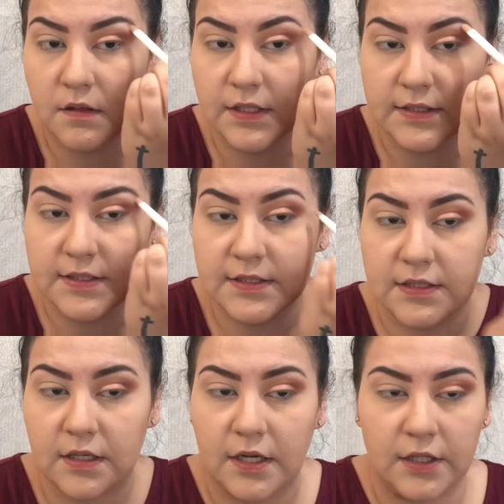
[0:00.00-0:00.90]

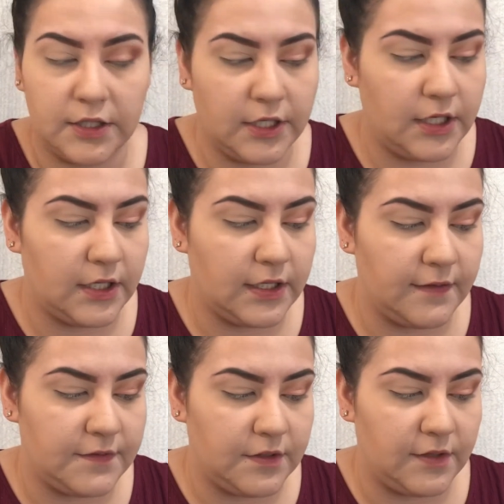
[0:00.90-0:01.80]
This color
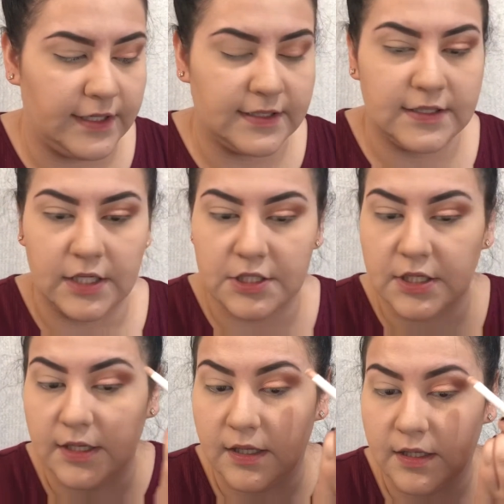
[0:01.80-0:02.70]
gives you like such
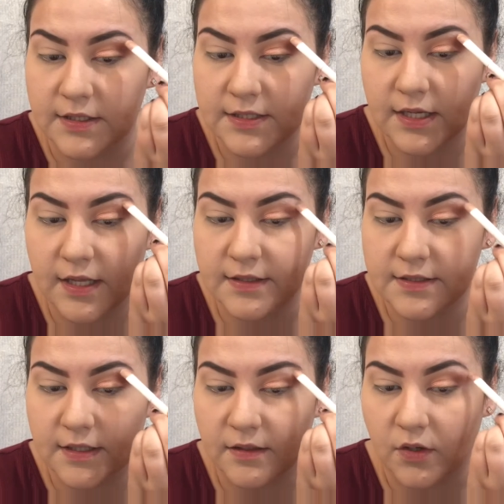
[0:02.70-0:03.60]
a
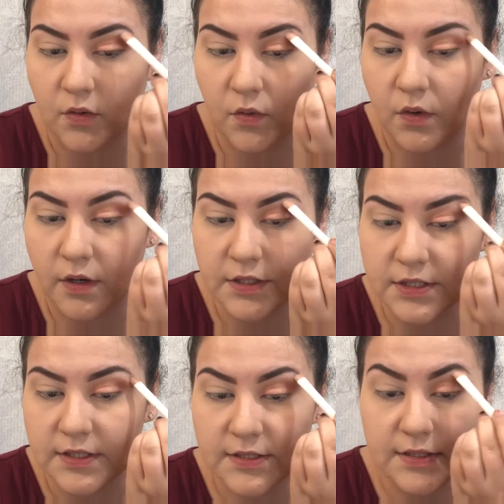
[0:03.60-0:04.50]
intense and
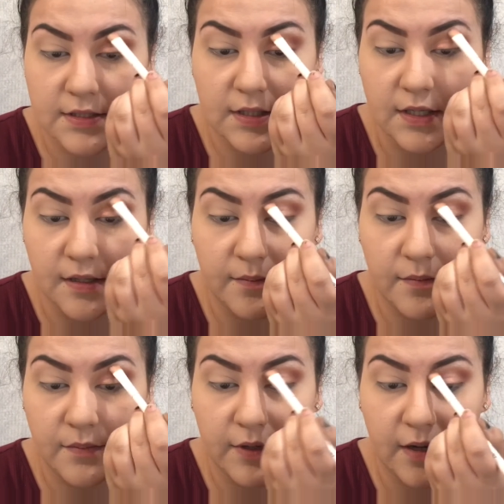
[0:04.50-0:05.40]
gorgeous
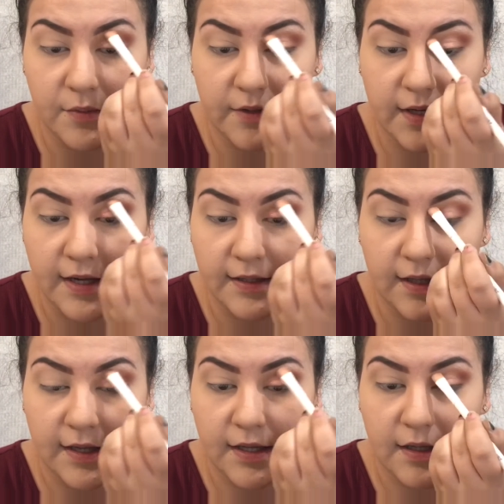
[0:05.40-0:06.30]
um, brow bone
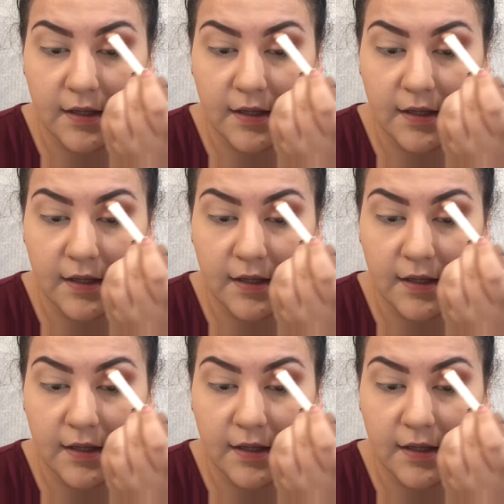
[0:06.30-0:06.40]
highlight.